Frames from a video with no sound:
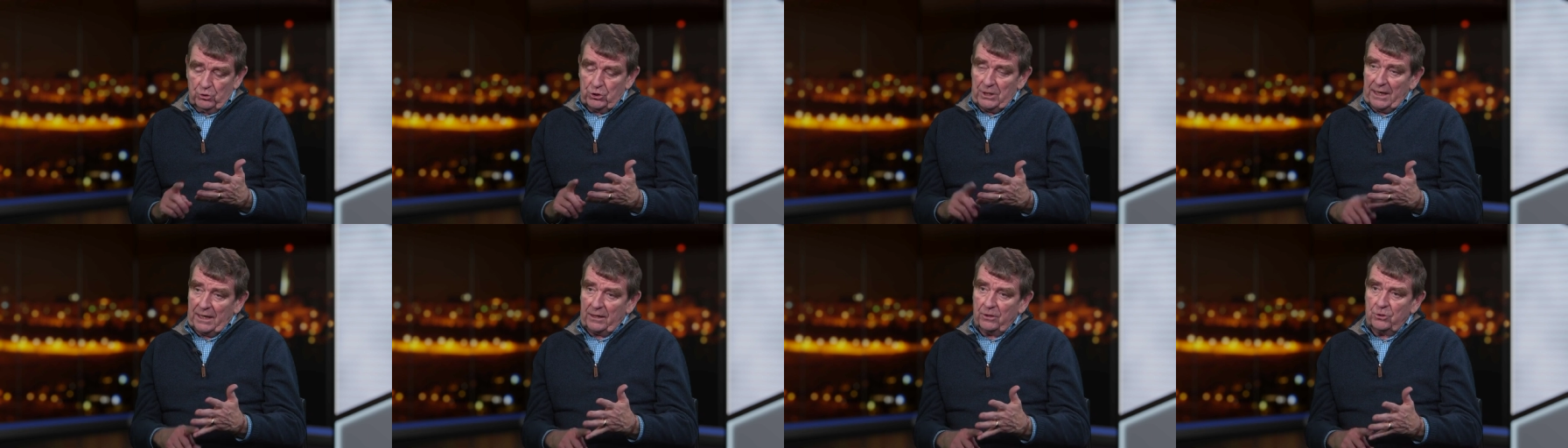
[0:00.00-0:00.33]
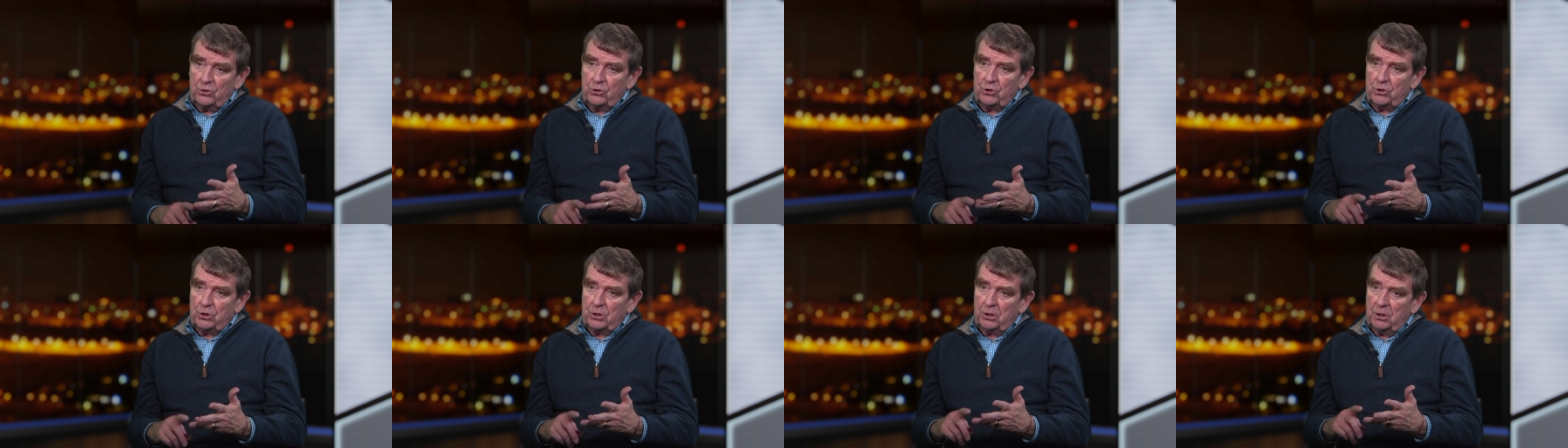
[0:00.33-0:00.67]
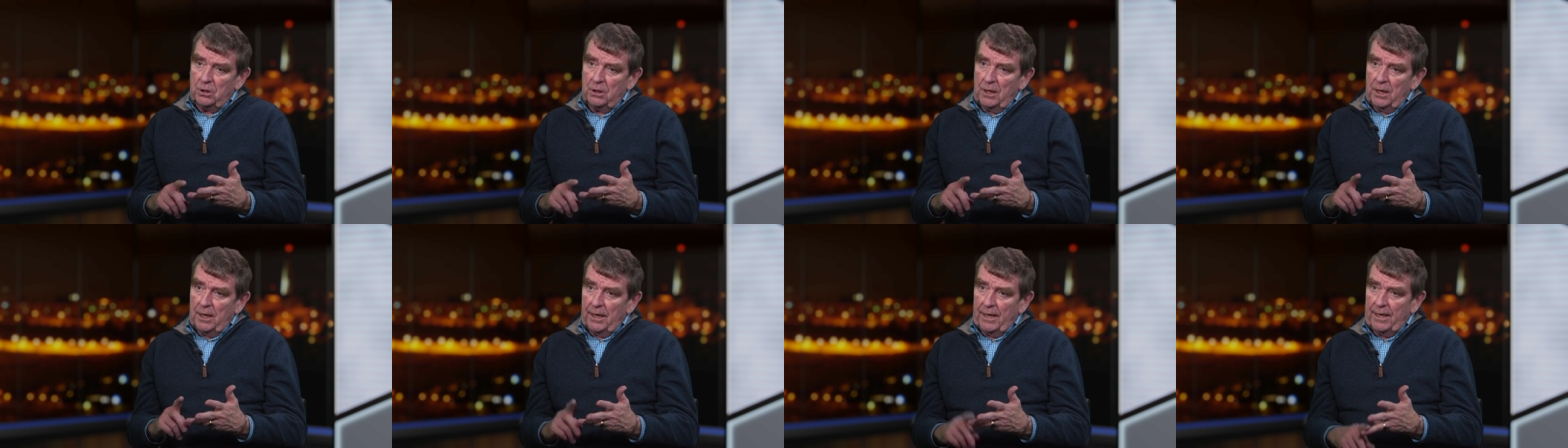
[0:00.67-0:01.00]

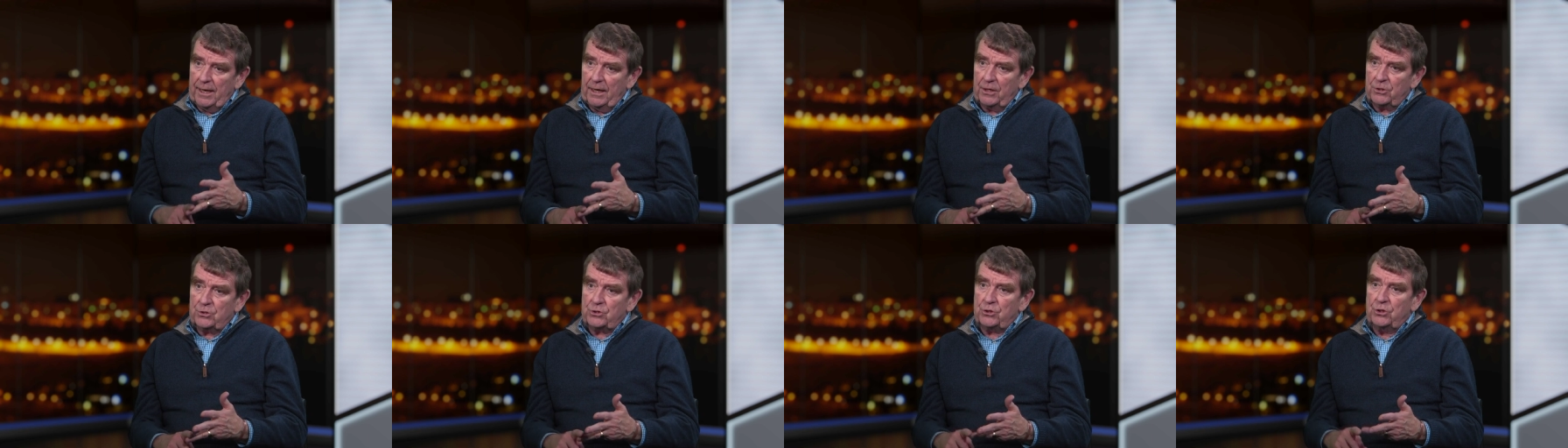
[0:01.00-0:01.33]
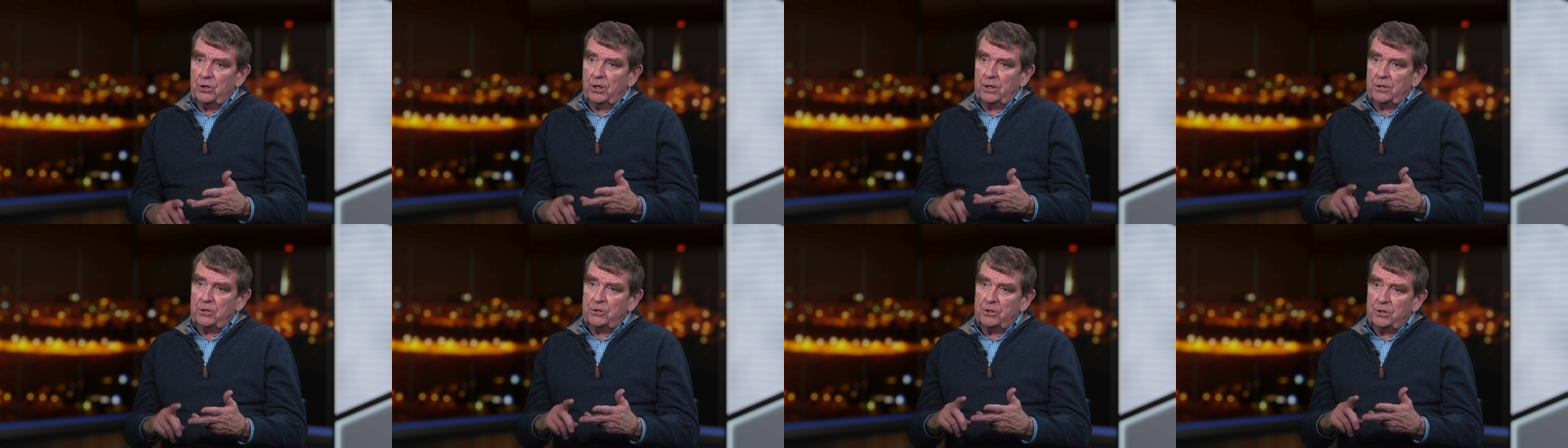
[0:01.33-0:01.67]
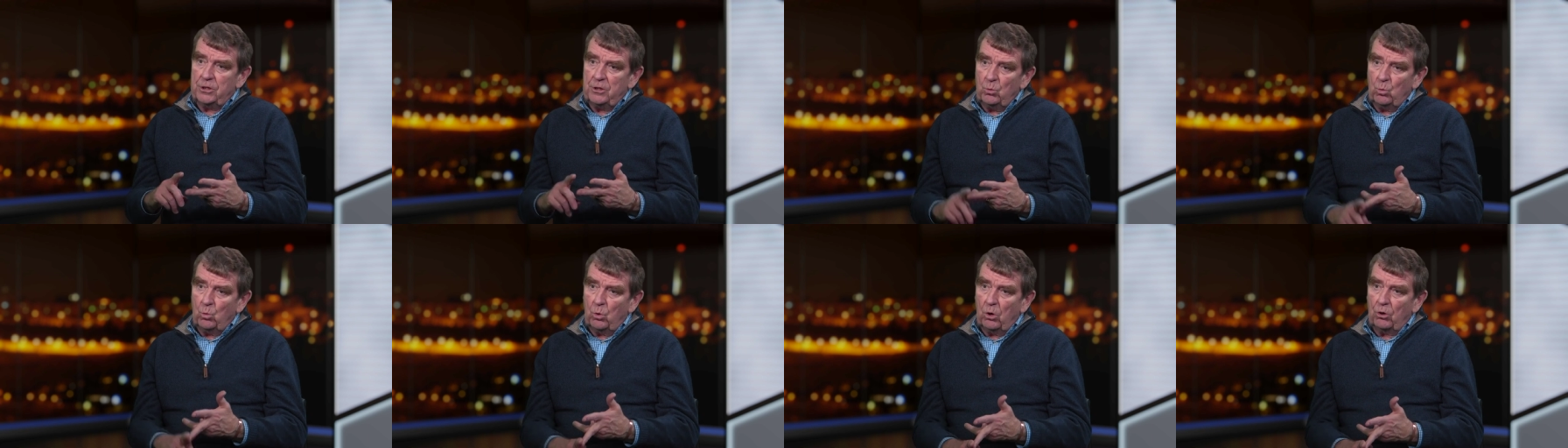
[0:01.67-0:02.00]
Challenger,
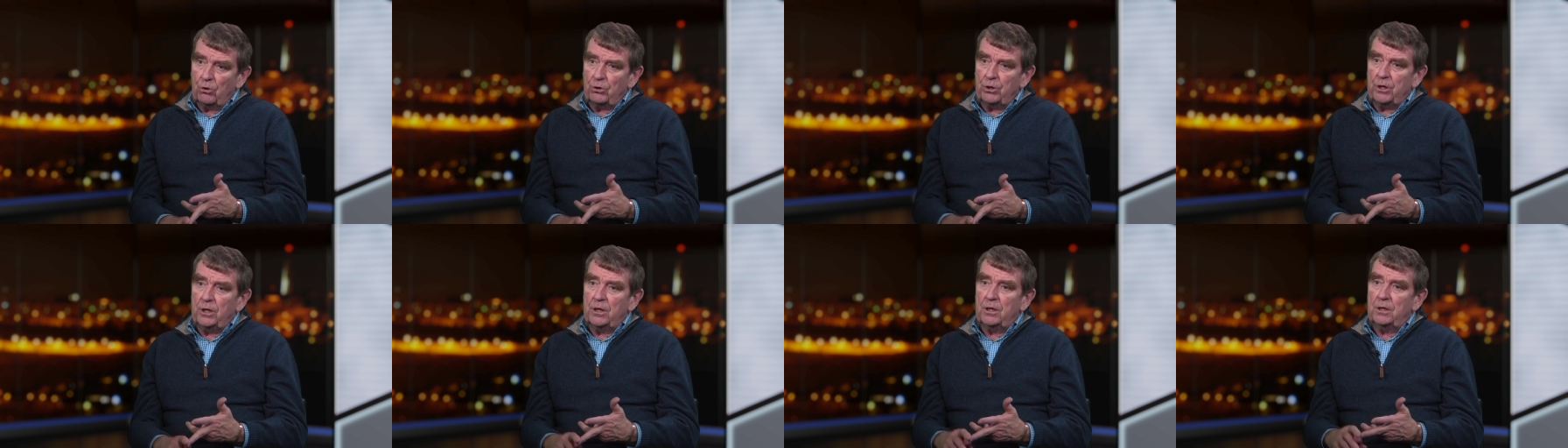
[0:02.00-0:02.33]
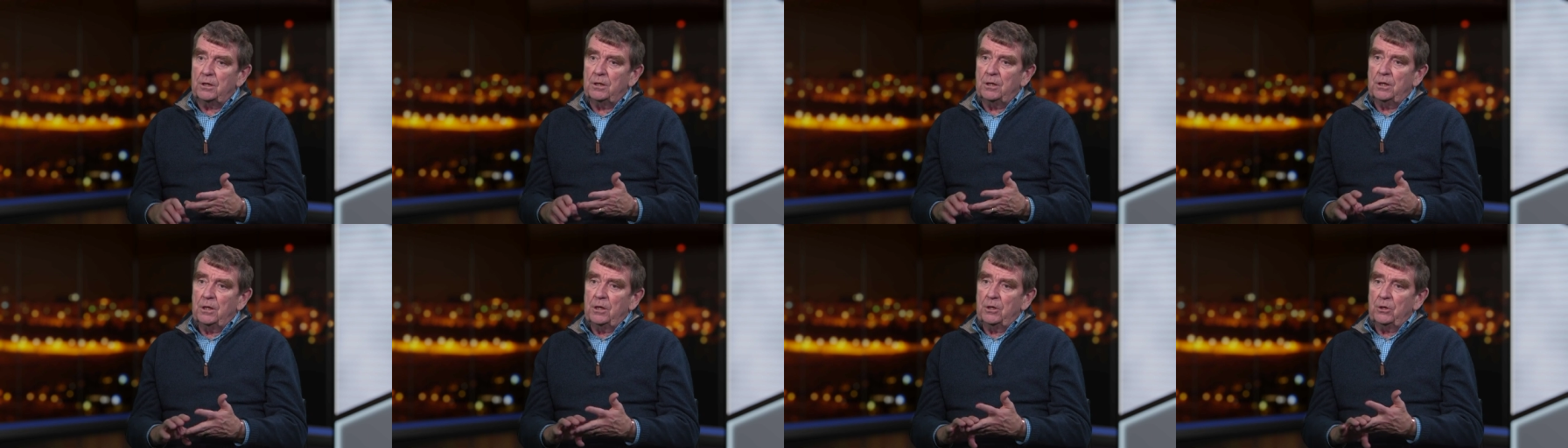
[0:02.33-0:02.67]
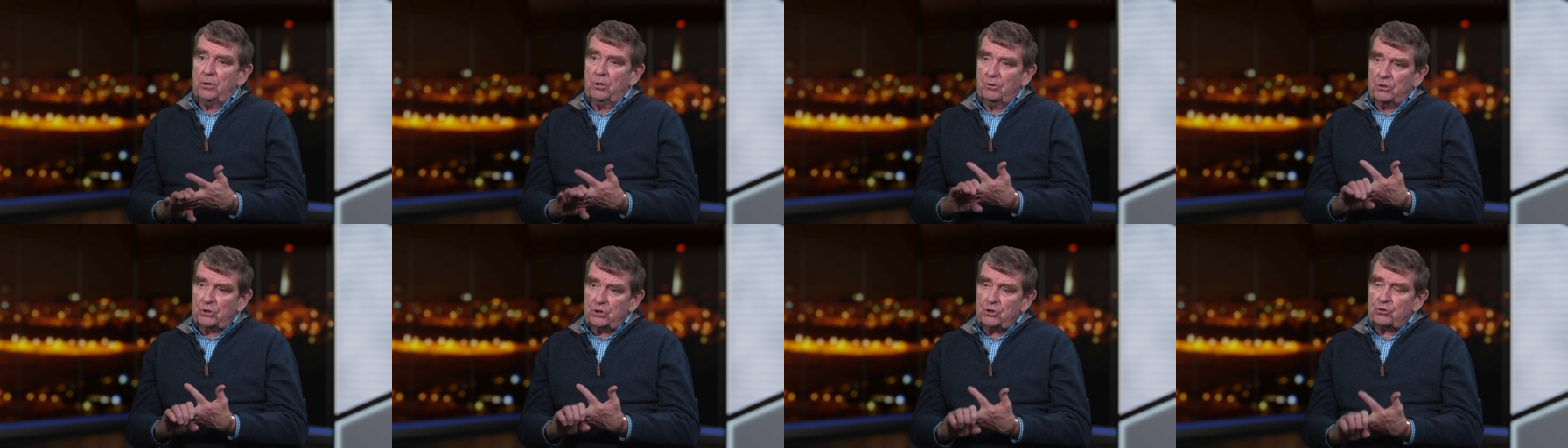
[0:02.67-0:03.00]
AS-90, Warrior,
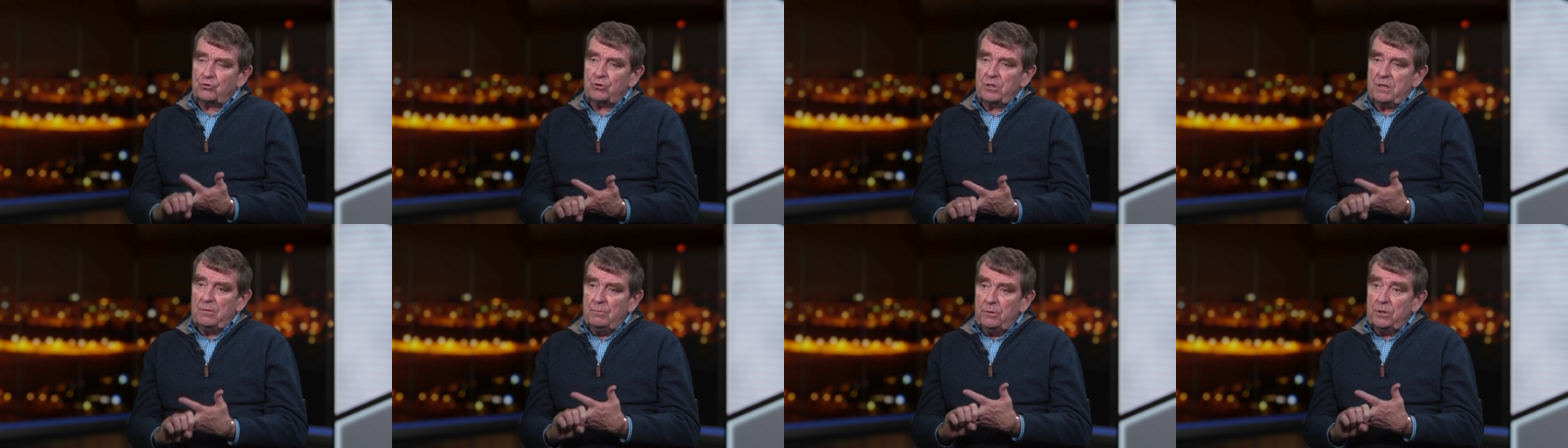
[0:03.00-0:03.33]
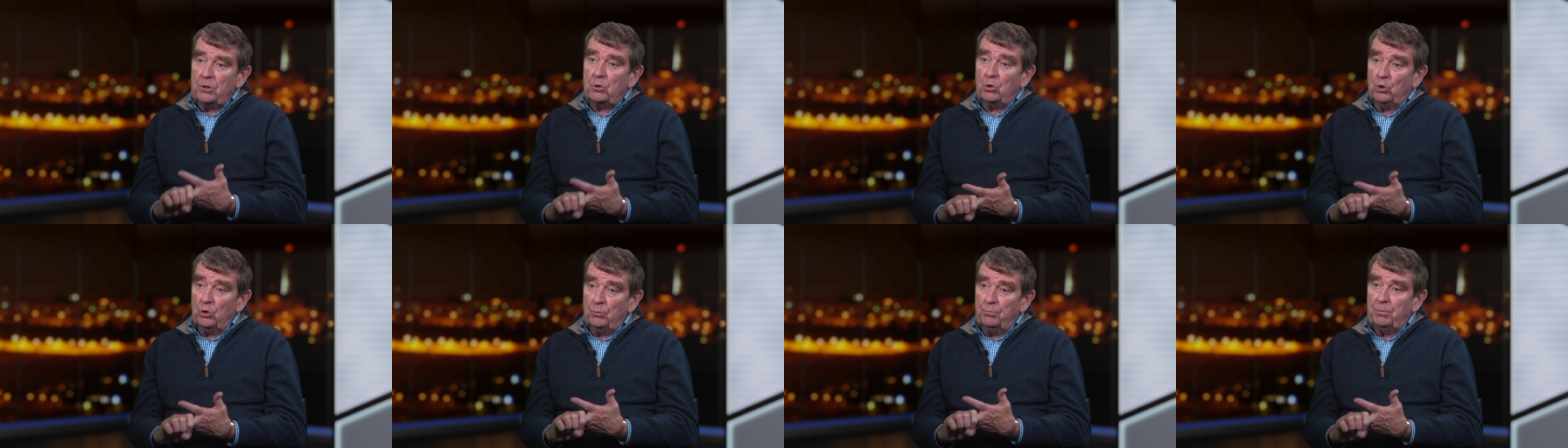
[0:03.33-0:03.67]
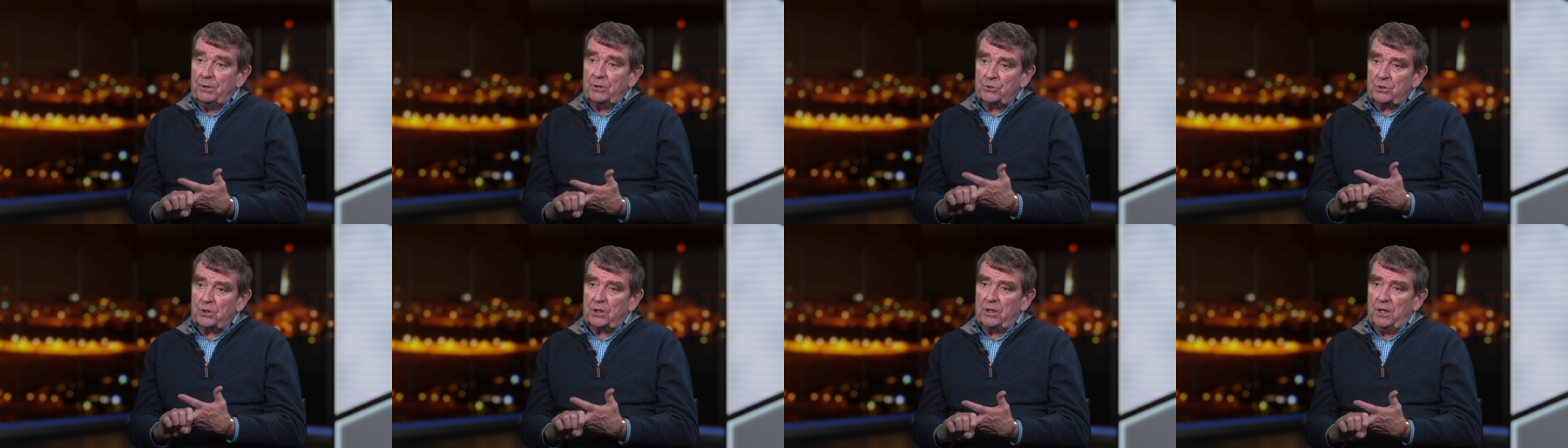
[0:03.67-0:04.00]
you know, extremely good
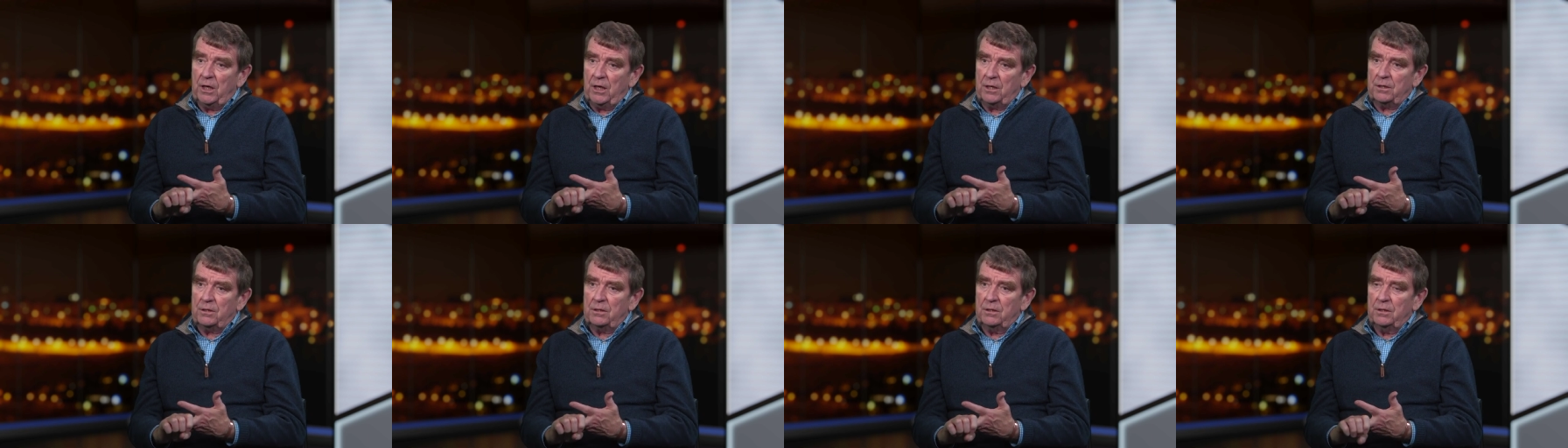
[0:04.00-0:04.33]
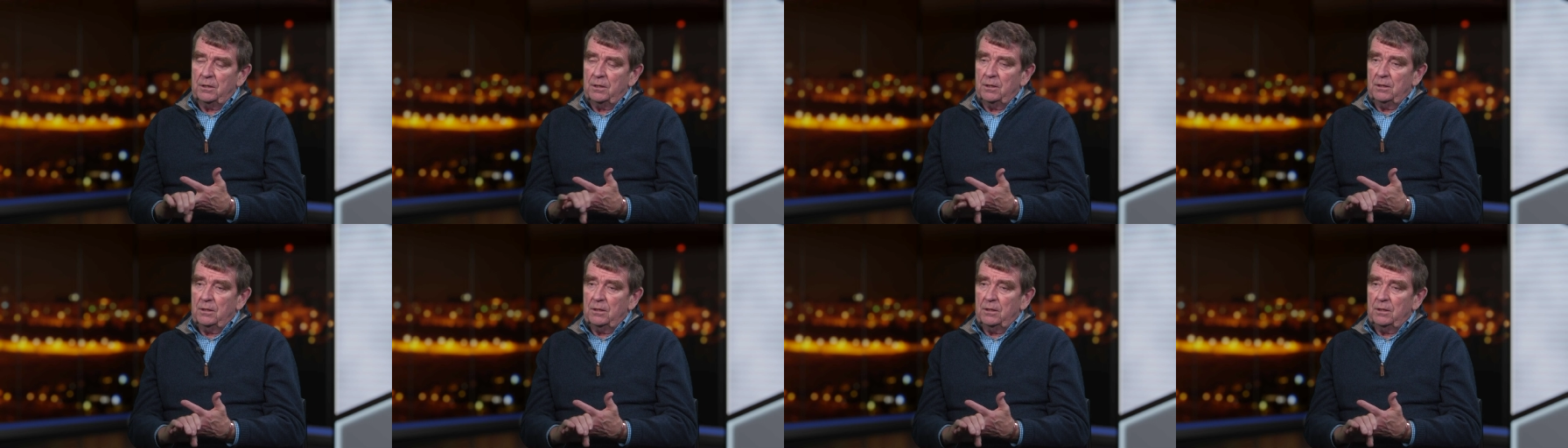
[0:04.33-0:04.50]
bits of kit,